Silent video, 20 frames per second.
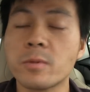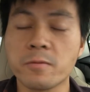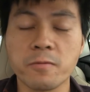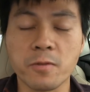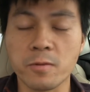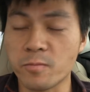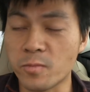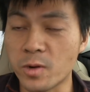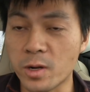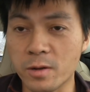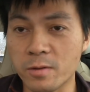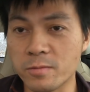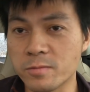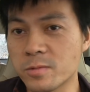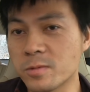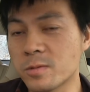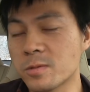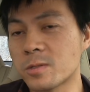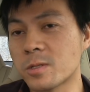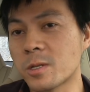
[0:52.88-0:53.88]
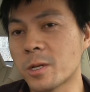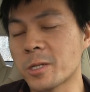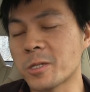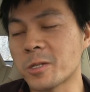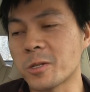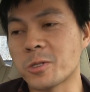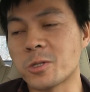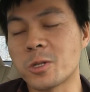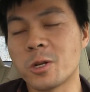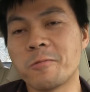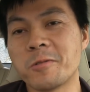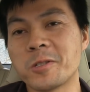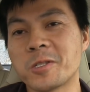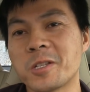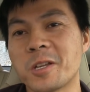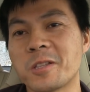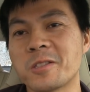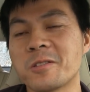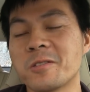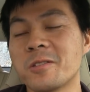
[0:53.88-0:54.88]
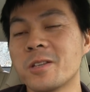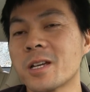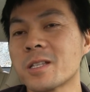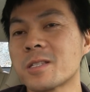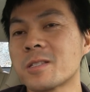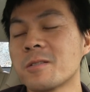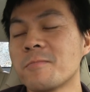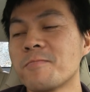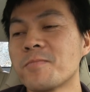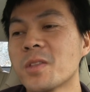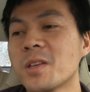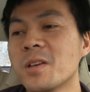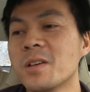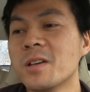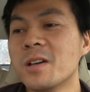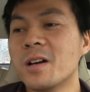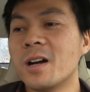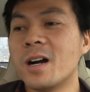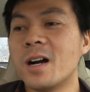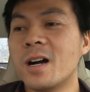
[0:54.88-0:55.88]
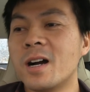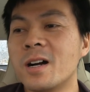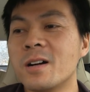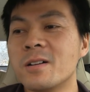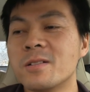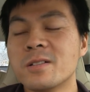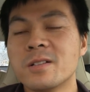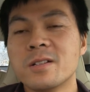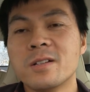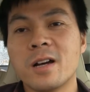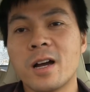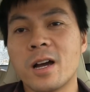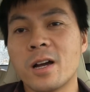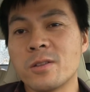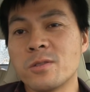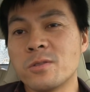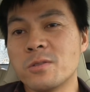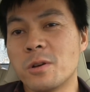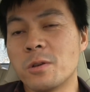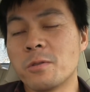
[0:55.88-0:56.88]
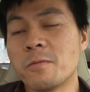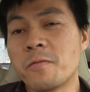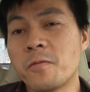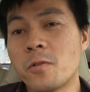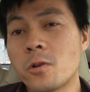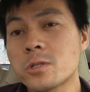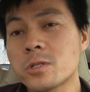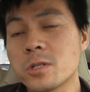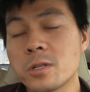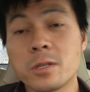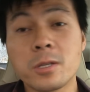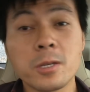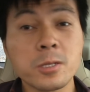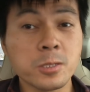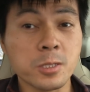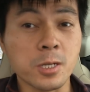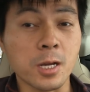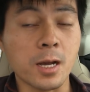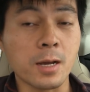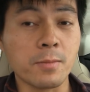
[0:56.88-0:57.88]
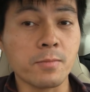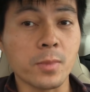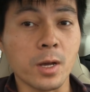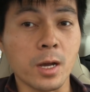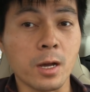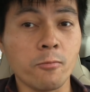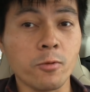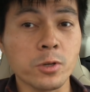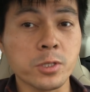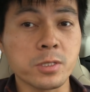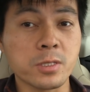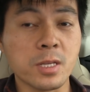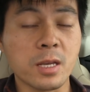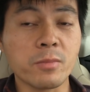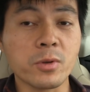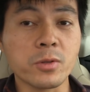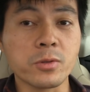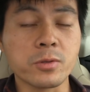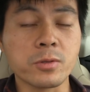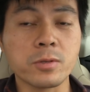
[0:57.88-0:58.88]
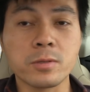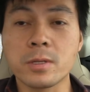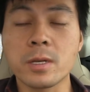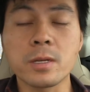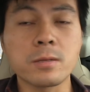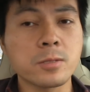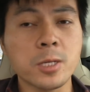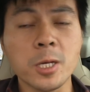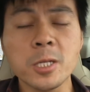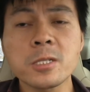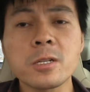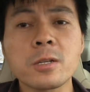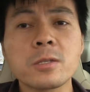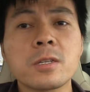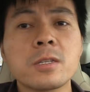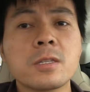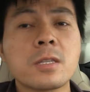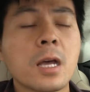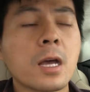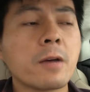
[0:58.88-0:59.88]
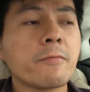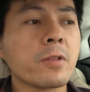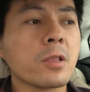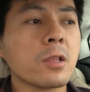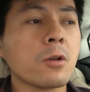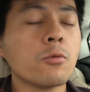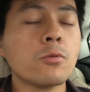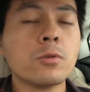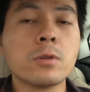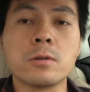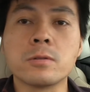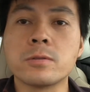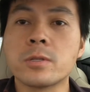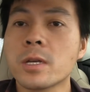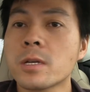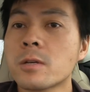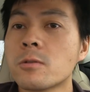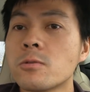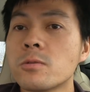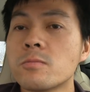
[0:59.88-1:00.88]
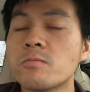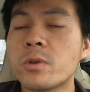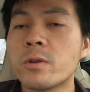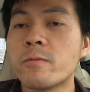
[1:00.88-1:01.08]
from Tesla service center yet. And unfortunately, this time I wasn't able to. Tesla didn't have a loaner. They couldn't